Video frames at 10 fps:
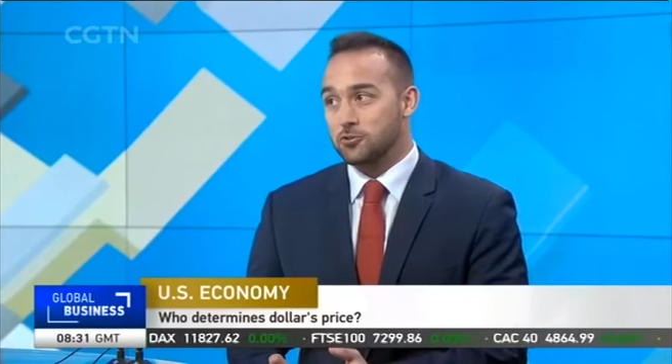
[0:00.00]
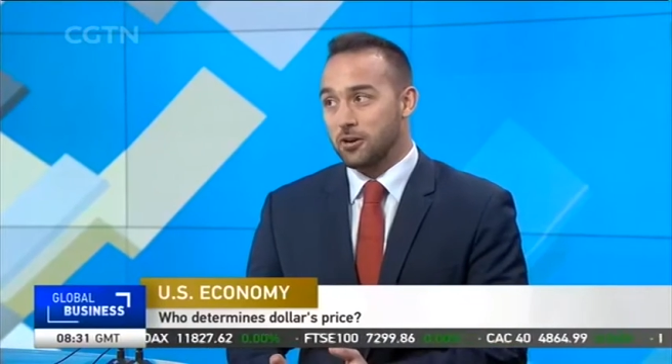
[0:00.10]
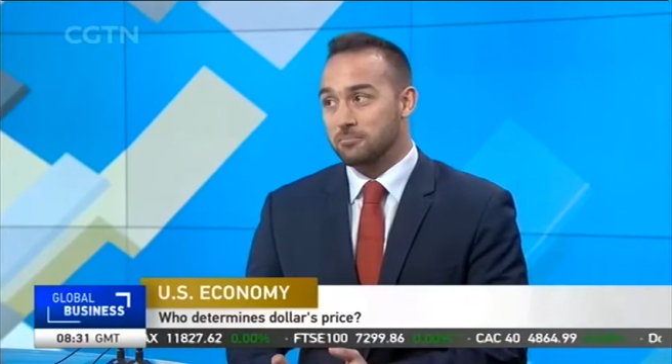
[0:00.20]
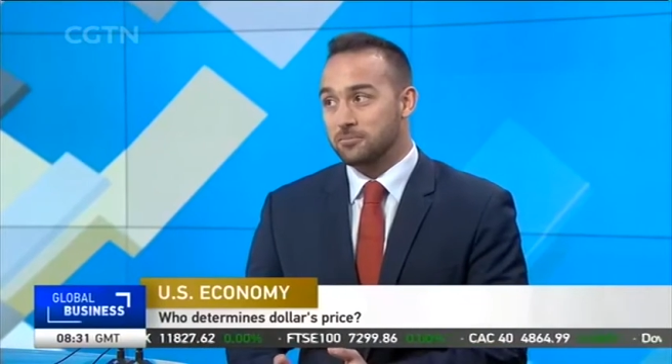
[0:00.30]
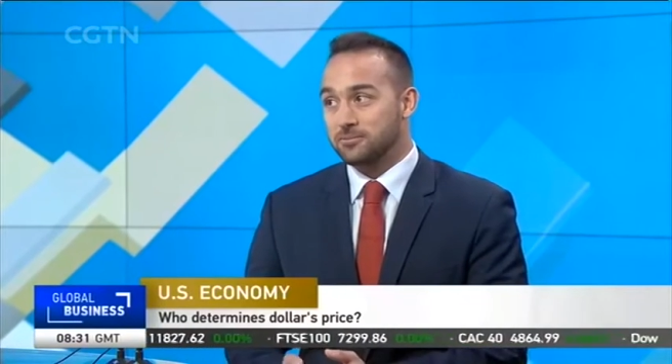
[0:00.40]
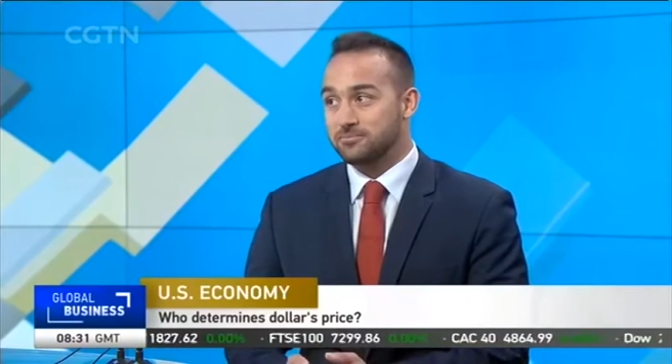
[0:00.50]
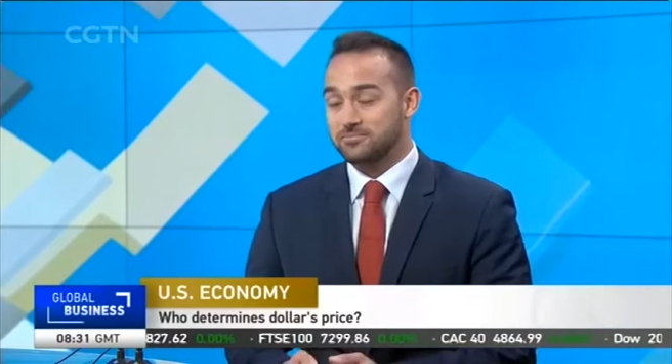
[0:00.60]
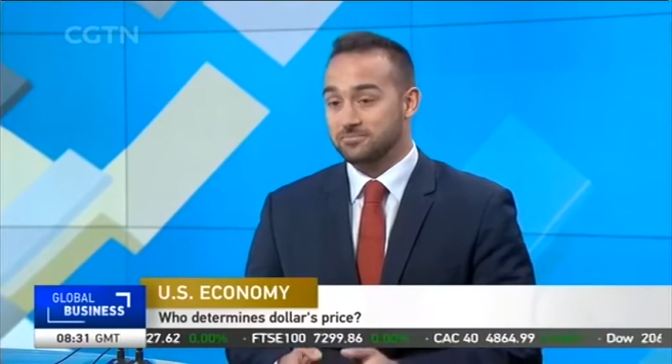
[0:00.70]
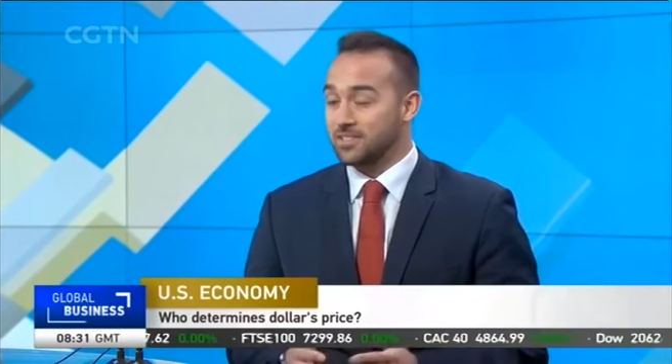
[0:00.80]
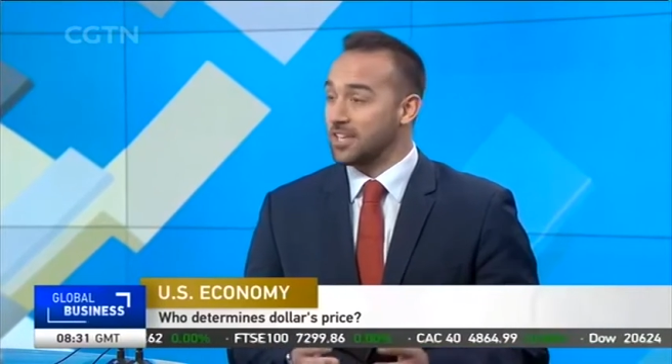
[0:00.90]
Trump,
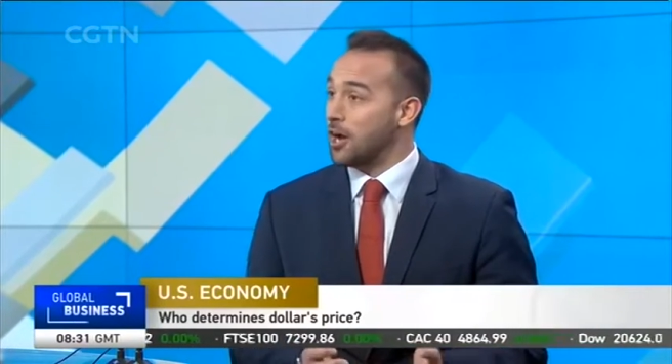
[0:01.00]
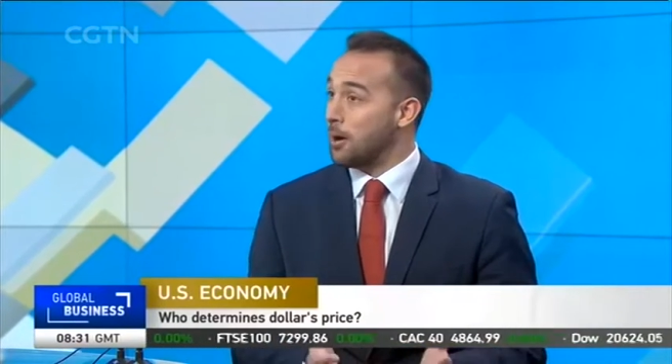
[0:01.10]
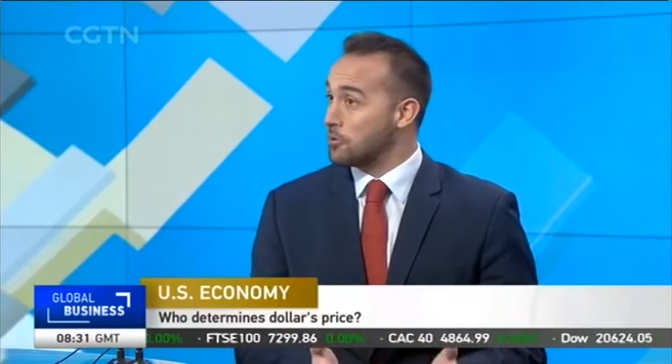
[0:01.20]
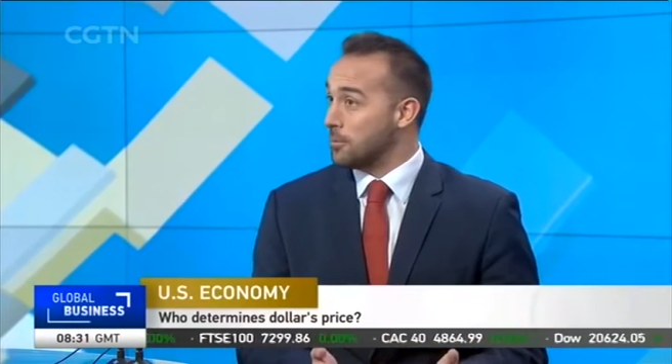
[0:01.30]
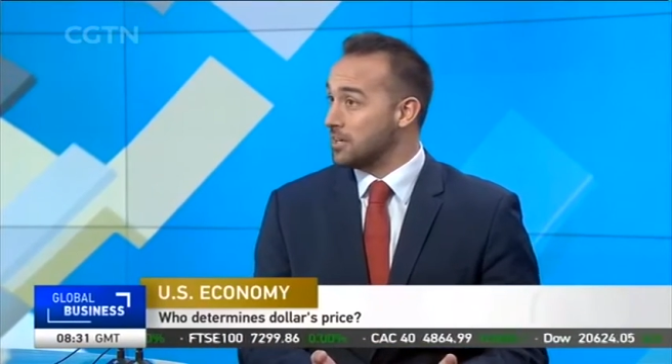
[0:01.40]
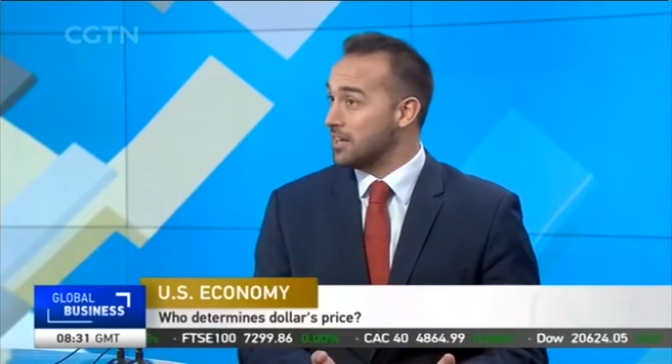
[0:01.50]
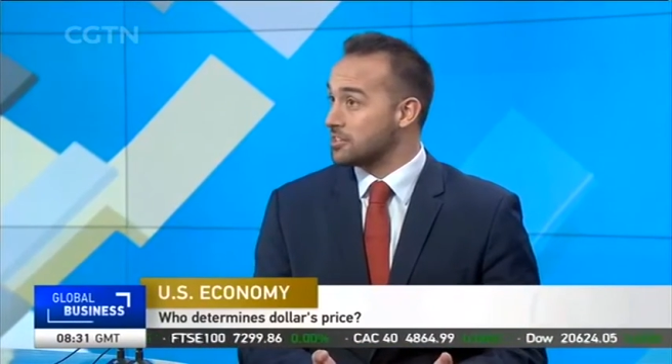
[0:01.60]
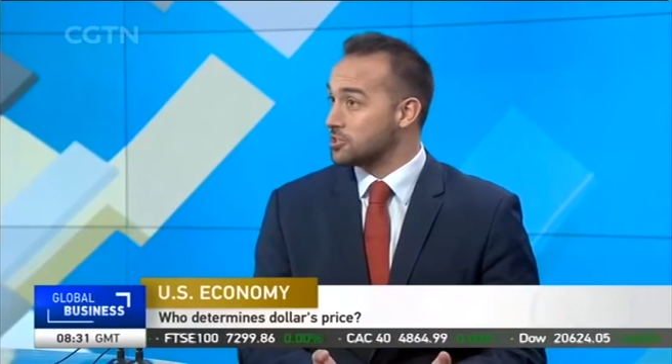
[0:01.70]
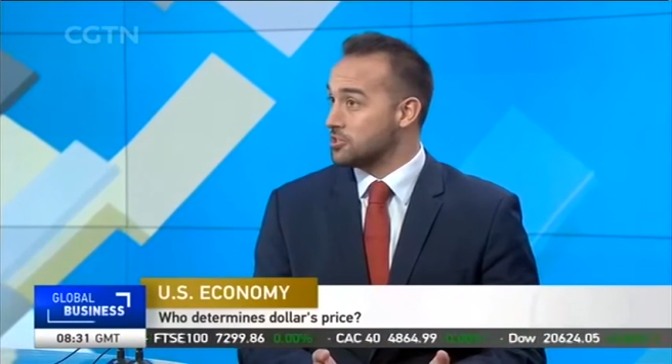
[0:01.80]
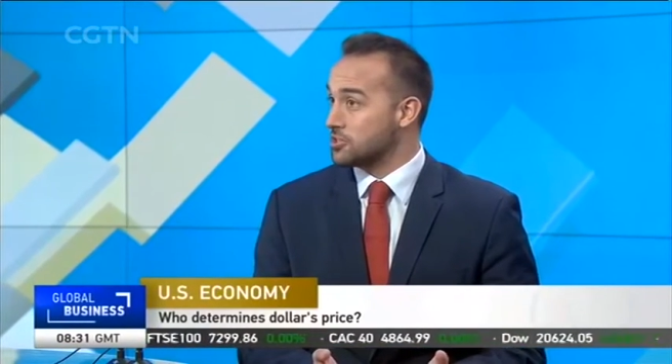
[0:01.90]
upcoming
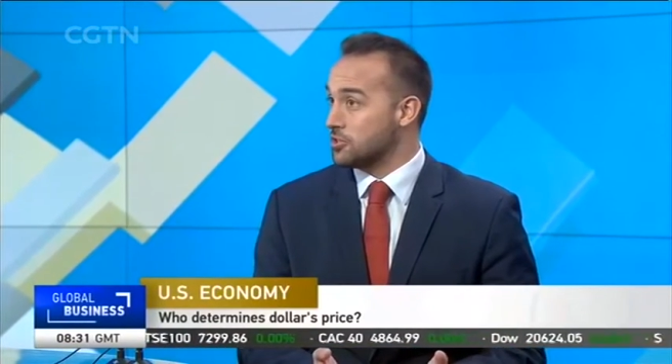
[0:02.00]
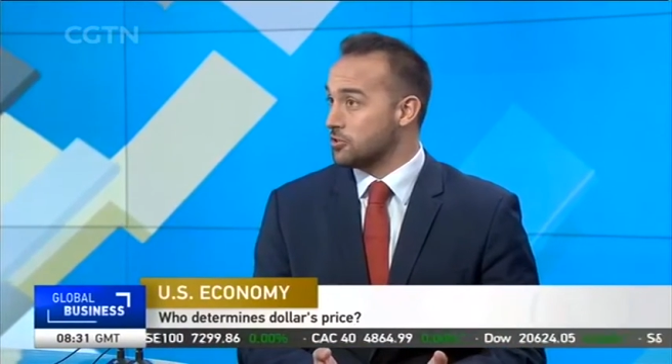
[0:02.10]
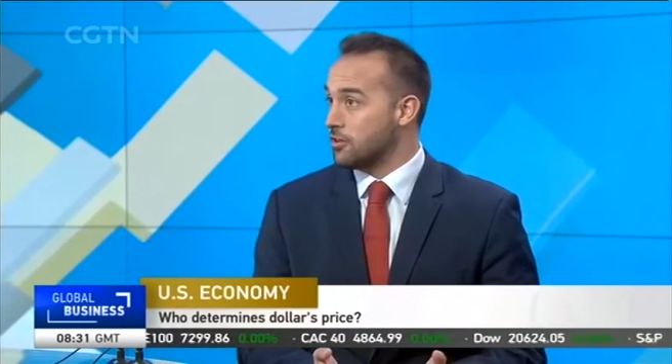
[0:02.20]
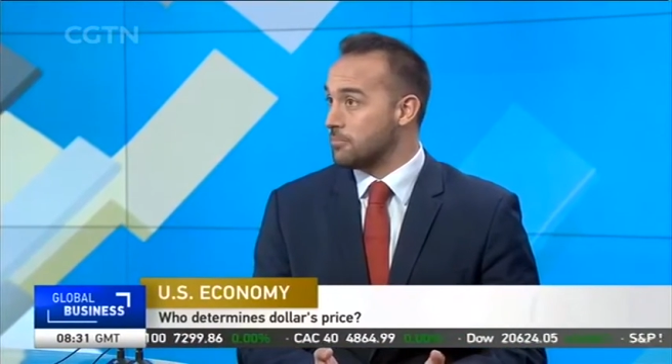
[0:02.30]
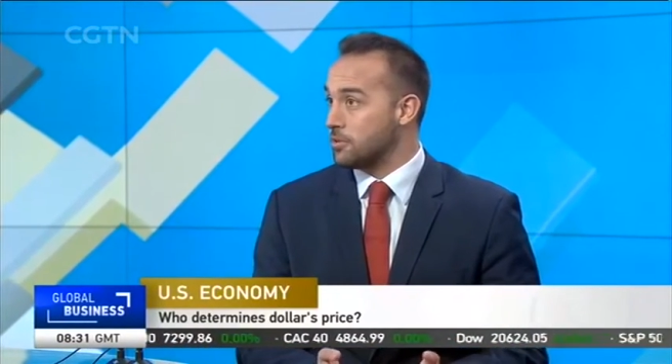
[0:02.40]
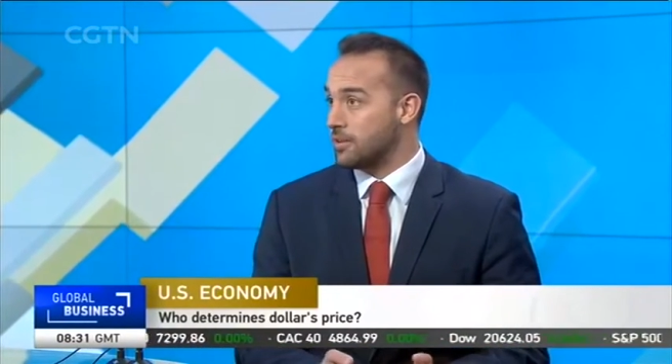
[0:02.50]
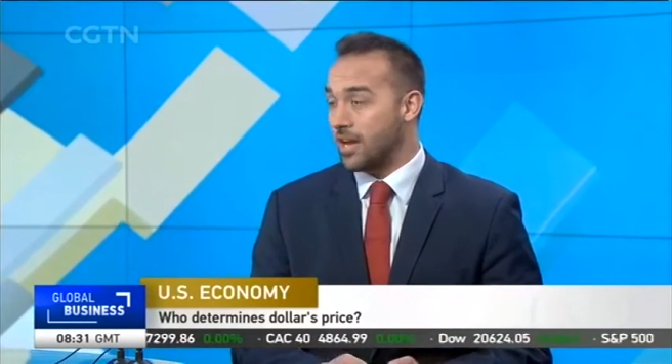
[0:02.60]
elections in Europe,